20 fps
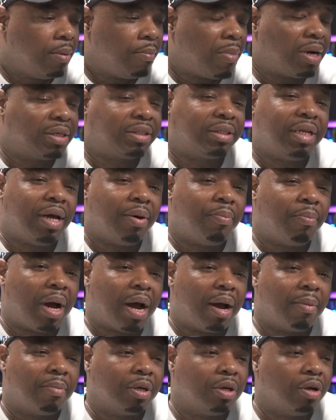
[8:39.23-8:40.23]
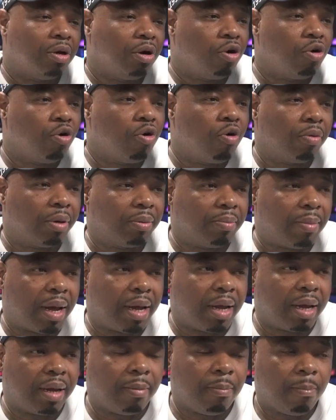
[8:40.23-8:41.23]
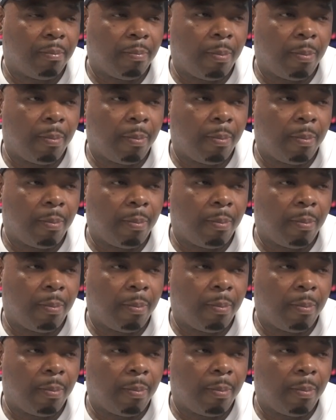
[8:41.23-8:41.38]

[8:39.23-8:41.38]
my stepmama Dolores, man,